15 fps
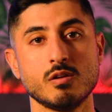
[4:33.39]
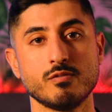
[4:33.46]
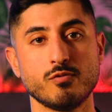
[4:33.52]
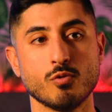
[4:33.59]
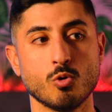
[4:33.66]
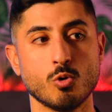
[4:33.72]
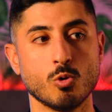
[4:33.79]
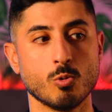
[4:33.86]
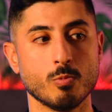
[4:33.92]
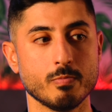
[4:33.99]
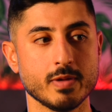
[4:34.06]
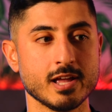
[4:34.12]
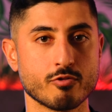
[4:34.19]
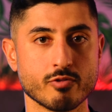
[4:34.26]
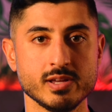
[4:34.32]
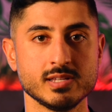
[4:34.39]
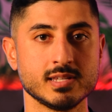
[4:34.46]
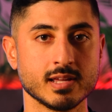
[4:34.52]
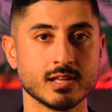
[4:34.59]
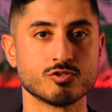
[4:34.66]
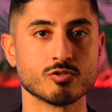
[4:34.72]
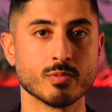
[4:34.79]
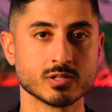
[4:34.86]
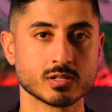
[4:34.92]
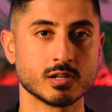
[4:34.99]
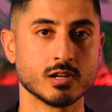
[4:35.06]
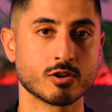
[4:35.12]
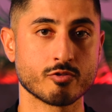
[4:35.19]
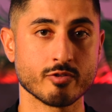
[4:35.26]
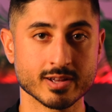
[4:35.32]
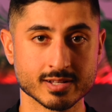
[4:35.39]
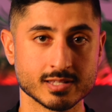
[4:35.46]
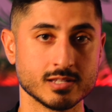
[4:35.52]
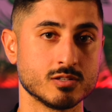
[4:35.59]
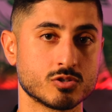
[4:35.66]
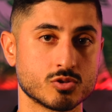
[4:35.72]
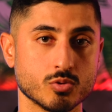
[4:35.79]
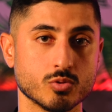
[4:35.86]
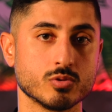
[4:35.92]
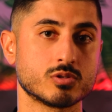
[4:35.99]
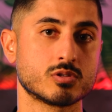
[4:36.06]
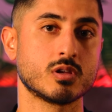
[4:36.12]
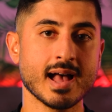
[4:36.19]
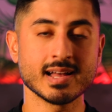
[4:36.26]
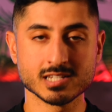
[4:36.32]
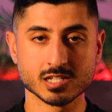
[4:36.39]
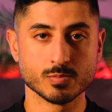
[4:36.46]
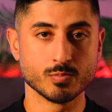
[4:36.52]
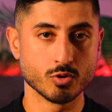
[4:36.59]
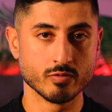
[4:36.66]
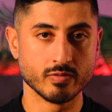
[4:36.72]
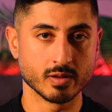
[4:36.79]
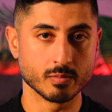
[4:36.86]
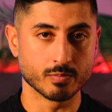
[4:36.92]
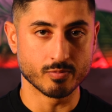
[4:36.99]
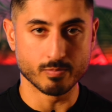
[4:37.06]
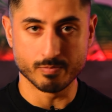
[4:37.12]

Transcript: for increasing intramuscular creatine stores and improving